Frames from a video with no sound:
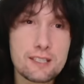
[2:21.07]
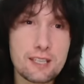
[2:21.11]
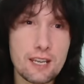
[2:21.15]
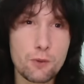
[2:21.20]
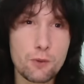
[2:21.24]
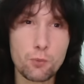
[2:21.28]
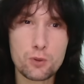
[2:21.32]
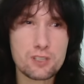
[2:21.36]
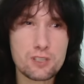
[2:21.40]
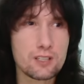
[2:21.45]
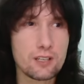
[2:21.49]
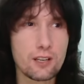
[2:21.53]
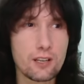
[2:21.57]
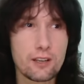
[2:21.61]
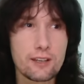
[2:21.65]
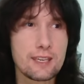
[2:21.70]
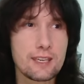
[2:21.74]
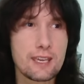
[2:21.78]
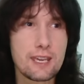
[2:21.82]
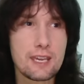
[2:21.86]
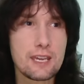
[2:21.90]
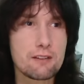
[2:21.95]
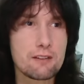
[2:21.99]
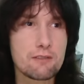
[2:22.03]
It wasn't
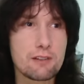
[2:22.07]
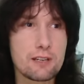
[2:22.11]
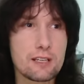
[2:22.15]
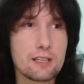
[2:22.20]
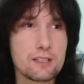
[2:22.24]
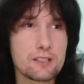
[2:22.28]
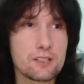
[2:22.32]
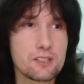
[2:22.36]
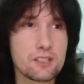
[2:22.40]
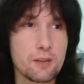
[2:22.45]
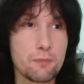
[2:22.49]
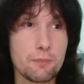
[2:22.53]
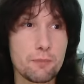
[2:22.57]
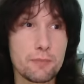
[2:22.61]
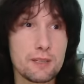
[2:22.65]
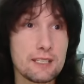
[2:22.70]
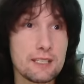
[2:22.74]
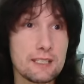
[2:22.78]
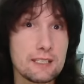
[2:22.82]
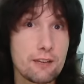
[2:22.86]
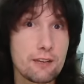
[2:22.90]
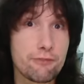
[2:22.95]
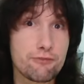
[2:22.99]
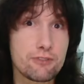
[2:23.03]
like hearing
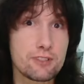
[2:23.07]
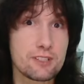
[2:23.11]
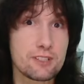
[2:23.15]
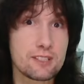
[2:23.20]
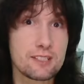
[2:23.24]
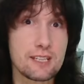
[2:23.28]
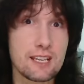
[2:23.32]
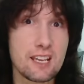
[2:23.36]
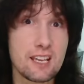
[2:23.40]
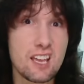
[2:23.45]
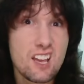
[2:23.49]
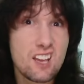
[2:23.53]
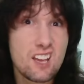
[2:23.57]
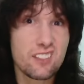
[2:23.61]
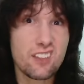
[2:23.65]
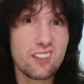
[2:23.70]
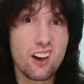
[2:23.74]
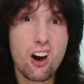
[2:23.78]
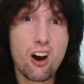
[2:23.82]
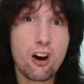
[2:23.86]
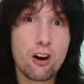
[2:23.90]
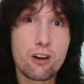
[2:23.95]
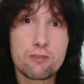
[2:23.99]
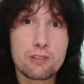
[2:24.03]
somebody different sing the
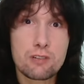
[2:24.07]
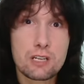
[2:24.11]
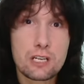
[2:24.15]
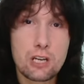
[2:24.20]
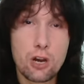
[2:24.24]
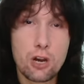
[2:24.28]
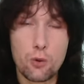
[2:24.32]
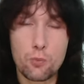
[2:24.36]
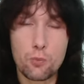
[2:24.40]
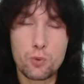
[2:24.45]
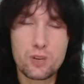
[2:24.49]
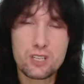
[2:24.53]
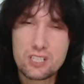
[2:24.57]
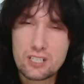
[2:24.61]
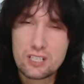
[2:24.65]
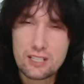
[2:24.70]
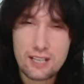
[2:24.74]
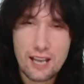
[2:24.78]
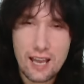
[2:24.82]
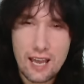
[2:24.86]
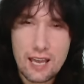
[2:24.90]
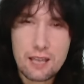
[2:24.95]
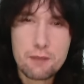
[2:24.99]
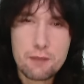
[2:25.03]
higher he got, which
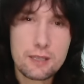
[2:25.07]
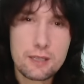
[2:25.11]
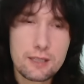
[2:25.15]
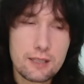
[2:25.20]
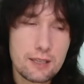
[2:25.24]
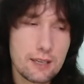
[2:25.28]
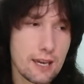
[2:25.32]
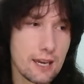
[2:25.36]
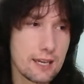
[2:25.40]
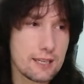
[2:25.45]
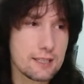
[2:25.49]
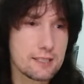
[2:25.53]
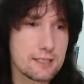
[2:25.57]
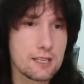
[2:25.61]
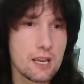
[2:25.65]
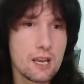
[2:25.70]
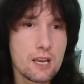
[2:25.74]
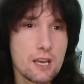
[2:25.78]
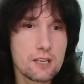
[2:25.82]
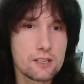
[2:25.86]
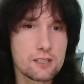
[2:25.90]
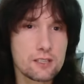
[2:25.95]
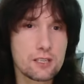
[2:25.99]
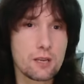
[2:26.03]
can be the case
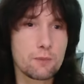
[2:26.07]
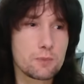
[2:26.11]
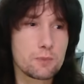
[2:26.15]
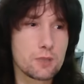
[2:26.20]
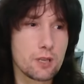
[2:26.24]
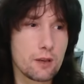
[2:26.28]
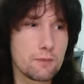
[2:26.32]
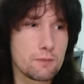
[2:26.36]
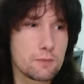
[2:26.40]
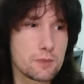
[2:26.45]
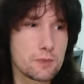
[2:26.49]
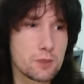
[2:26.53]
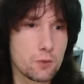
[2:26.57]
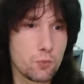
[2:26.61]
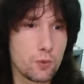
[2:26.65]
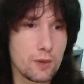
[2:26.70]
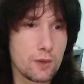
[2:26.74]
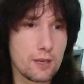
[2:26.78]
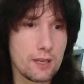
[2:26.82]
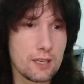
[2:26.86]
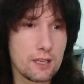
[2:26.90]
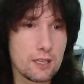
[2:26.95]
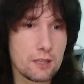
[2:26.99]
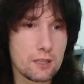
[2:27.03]
sometimes
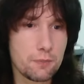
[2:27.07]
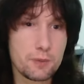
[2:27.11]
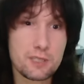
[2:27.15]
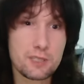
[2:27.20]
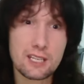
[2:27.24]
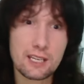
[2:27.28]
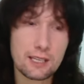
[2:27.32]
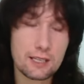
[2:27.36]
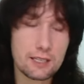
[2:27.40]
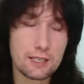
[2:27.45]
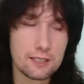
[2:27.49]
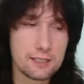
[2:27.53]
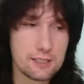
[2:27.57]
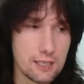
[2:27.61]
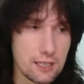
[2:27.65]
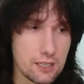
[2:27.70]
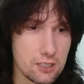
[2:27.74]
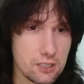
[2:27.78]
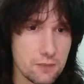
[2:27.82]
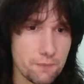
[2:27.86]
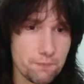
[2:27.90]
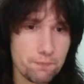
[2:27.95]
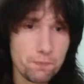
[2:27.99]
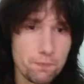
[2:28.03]
with particular
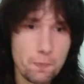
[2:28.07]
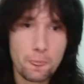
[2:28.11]
singers.